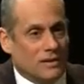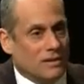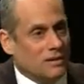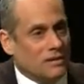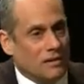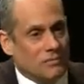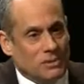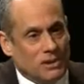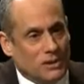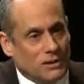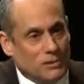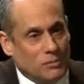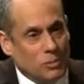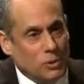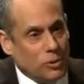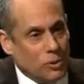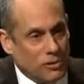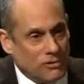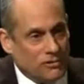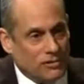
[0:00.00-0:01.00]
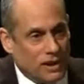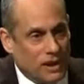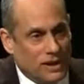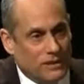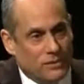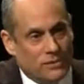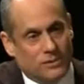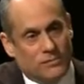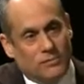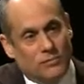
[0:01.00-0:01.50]
in some sense,
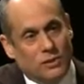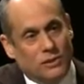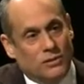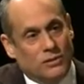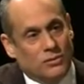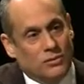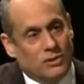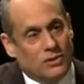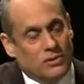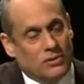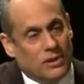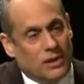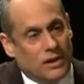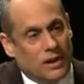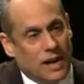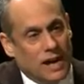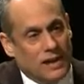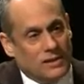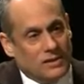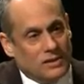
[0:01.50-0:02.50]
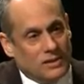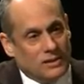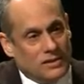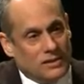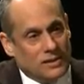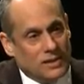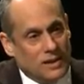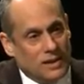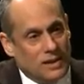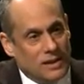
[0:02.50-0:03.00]
purified or reduced to their
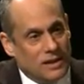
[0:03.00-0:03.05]
essence,